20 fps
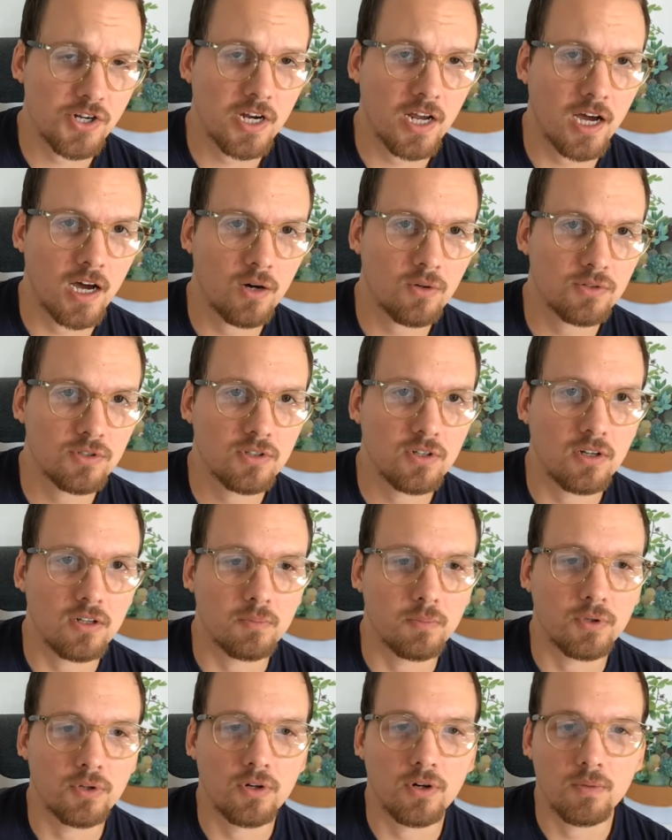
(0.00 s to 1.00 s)
house called
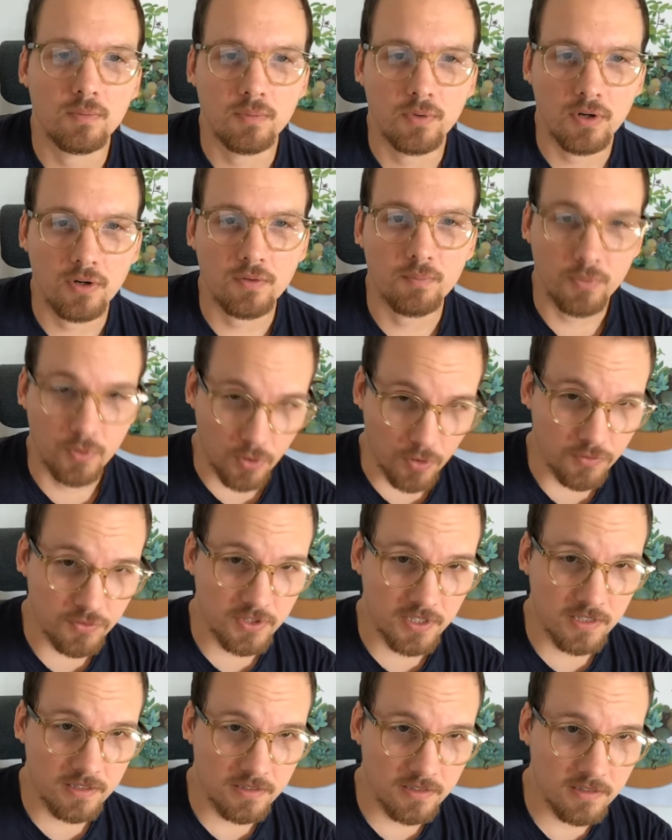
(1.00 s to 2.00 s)

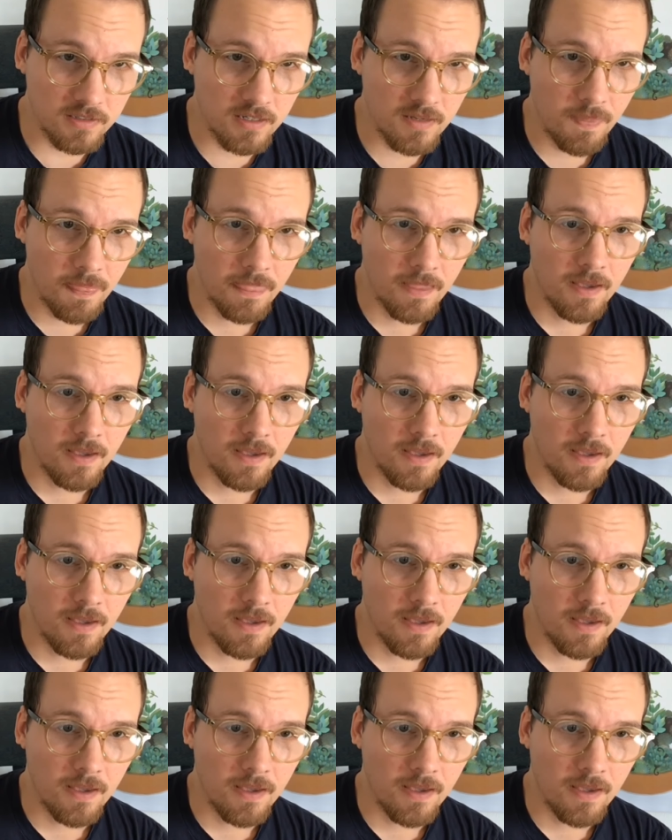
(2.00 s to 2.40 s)
Bukowski's,